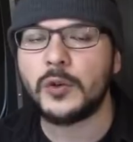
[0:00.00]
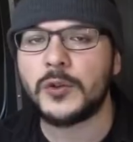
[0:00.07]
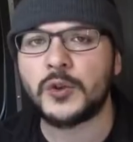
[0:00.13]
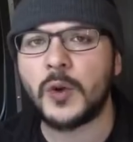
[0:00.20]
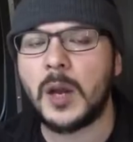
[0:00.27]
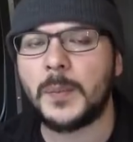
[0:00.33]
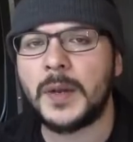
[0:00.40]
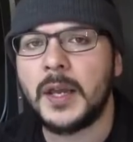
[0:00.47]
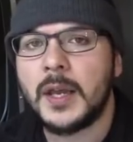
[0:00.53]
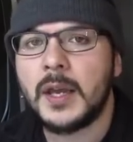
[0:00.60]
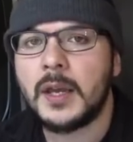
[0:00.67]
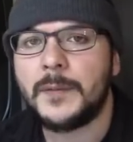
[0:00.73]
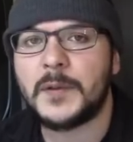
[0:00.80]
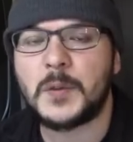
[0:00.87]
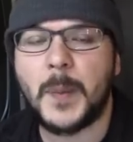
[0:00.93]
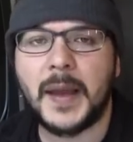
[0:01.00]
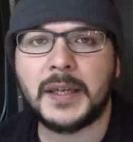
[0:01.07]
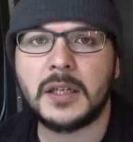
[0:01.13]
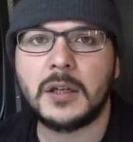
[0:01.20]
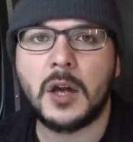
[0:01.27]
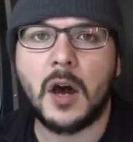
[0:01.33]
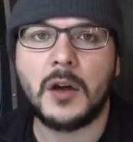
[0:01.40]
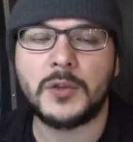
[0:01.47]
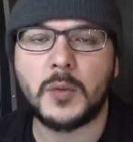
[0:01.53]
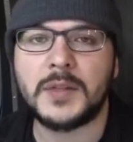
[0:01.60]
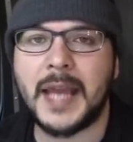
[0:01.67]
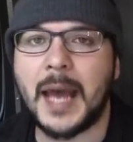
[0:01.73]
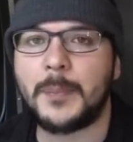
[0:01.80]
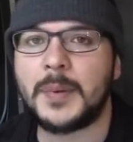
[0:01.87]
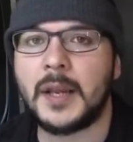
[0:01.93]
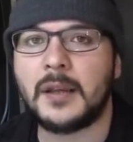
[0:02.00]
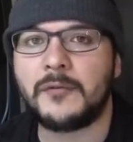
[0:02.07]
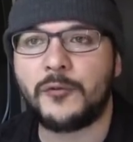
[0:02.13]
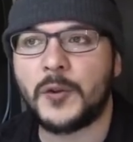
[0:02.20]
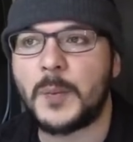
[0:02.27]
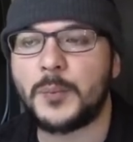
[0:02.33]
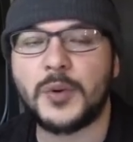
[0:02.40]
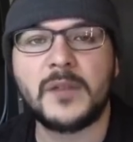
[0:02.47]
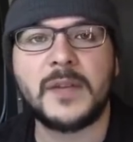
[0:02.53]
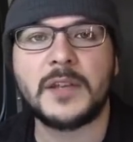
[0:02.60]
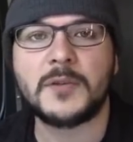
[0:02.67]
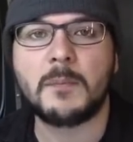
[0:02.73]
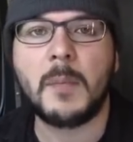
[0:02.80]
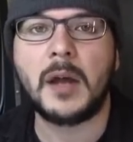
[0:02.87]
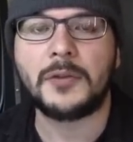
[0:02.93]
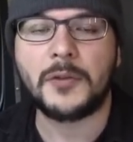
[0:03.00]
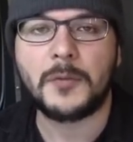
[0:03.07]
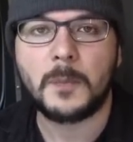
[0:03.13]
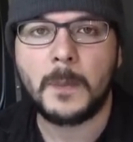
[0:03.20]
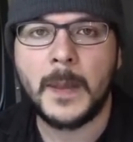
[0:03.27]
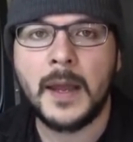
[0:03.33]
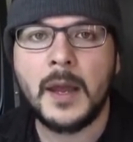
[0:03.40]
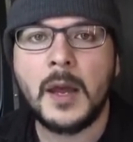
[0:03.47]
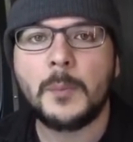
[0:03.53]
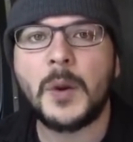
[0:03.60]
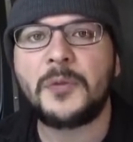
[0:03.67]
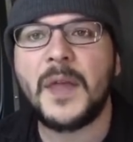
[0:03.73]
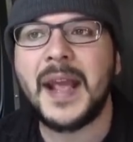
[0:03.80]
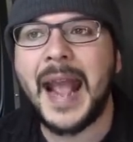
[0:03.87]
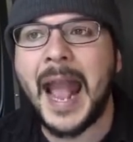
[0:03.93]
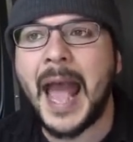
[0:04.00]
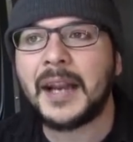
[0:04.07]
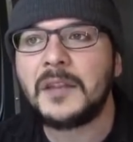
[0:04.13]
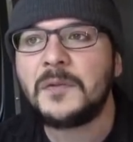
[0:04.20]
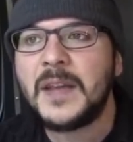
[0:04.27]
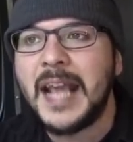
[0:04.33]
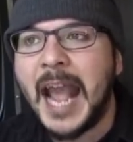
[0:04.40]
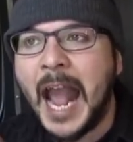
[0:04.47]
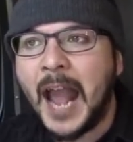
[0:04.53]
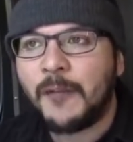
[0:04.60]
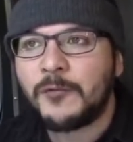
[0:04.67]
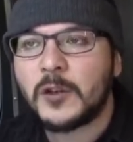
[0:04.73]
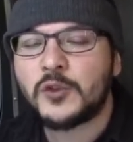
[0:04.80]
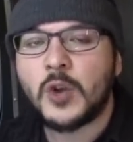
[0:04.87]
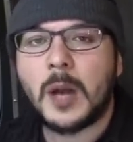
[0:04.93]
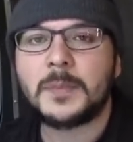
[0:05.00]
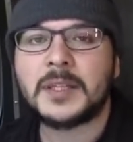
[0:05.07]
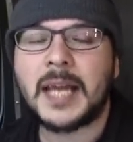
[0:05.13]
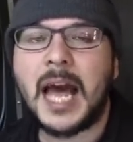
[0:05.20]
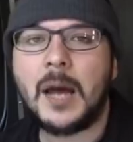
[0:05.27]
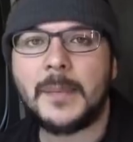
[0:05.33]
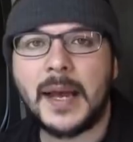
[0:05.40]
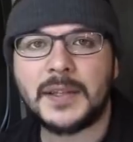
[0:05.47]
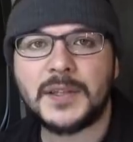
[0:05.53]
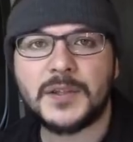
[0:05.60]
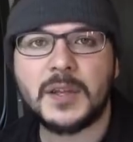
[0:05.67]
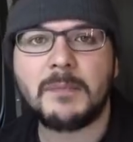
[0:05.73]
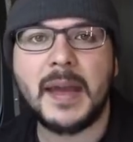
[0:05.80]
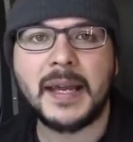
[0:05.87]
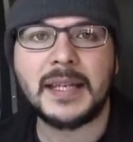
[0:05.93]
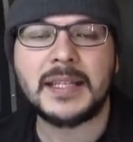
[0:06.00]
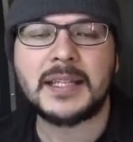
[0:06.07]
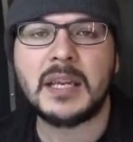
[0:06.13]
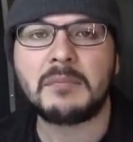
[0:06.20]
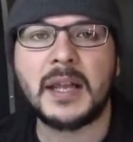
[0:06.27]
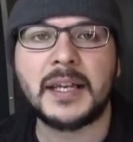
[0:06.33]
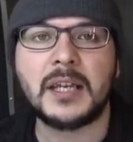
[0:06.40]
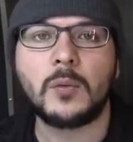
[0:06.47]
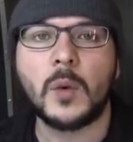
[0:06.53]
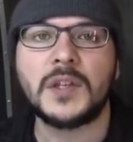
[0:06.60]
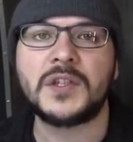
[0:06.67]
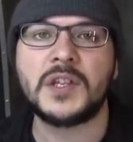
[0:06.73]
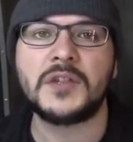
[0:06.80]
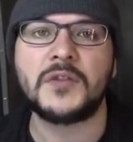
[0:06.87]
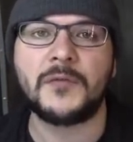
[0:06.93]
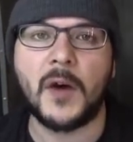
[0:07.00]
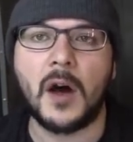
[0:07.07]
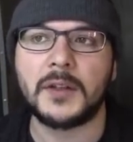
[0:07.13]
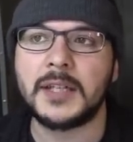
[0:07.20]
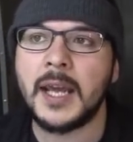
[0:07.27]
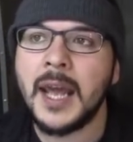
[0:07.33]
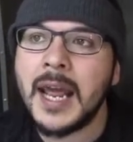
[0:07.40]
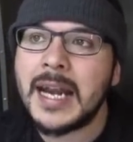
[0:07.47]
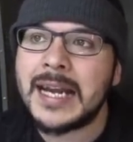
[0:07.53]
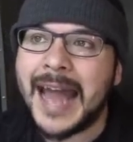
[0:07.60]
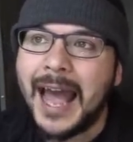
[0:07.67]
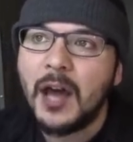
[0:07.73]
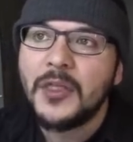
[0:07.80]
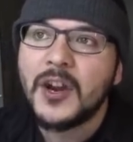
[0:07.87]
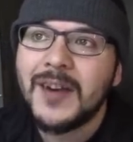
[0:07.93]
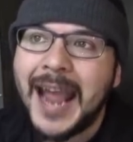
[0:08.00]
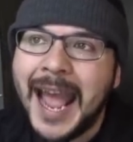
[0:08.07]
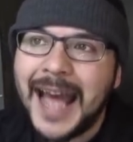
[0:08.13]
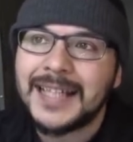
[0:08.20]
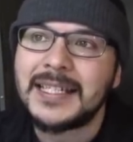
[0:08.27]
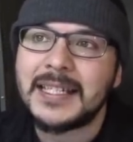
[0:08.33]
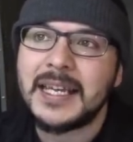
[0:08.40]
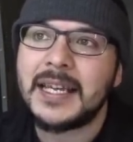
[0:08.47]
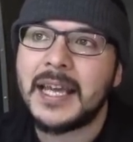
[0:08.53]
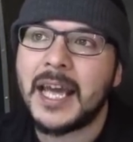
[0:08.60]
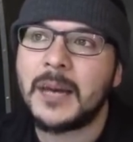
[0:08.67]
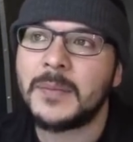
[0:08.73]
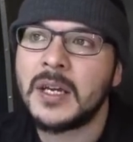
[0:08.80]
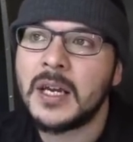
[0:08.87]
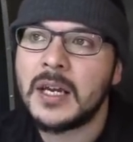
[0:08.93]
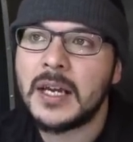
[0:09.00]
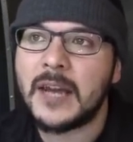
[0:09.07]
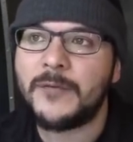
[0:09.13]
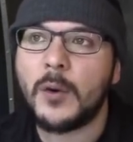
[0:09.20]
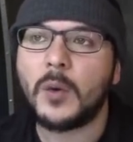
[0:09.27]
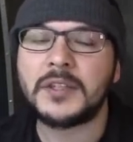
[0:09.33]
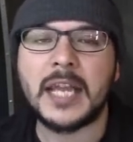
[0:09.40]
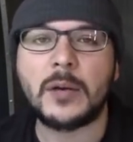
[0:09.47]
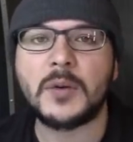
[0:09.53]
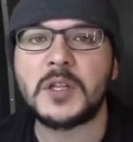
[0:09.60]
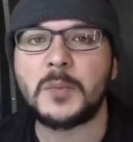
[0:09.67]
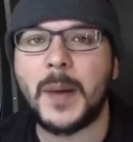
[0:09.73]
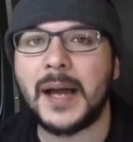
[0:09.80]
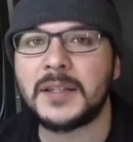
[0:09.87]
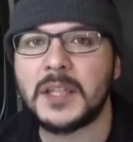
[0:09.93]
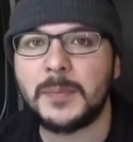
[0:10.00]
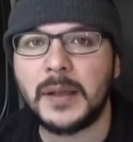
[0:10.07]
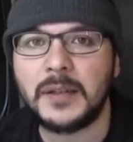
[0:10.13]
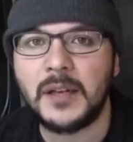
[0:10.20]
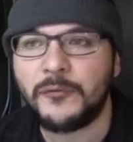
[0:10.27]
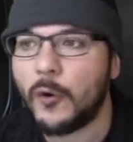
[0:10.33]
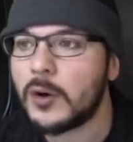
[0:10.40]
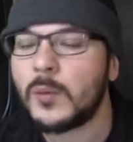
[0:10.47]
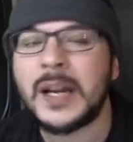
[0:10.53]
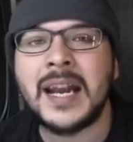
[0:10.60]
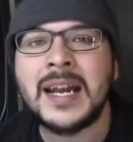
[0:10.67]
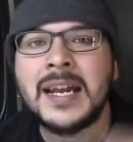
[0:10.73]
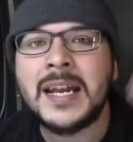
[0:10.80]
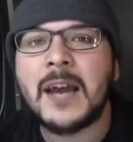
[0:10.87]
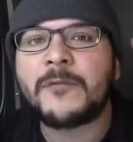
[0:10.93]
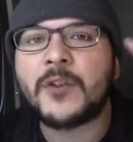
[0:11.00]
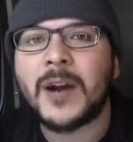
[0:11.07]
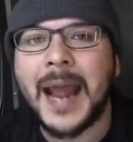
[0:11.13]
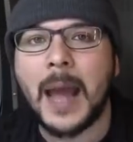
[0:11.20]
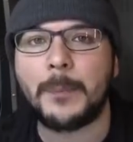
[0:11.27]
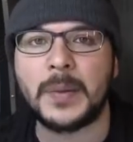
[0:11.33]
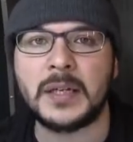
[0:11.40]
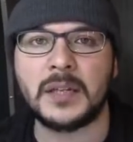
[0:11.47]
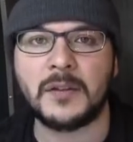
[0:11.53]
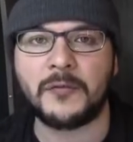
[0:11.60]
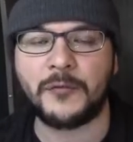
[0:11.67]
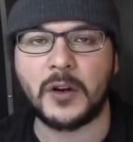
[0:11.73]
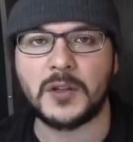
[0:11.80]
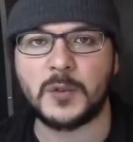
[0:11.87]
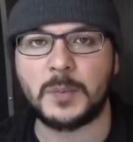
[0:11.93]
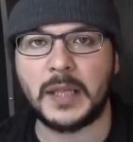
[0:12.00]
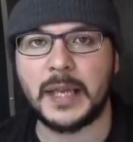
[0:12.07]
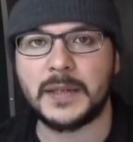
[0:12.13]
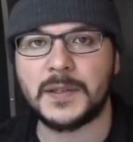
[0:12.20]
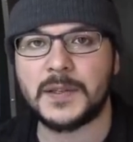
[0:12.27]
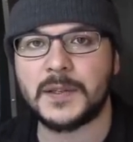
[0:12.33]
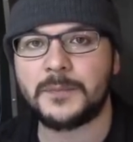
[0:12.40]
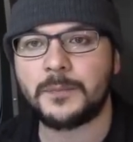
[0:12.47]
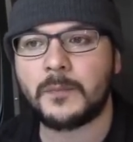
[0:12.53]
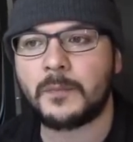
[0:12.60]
do with Trump the spike in calls was happening for the previous month. But they added the after Trump's comments to make it seem like it was his fault. Now they're asking him if he will take responsibility for it when it never happened in the first place.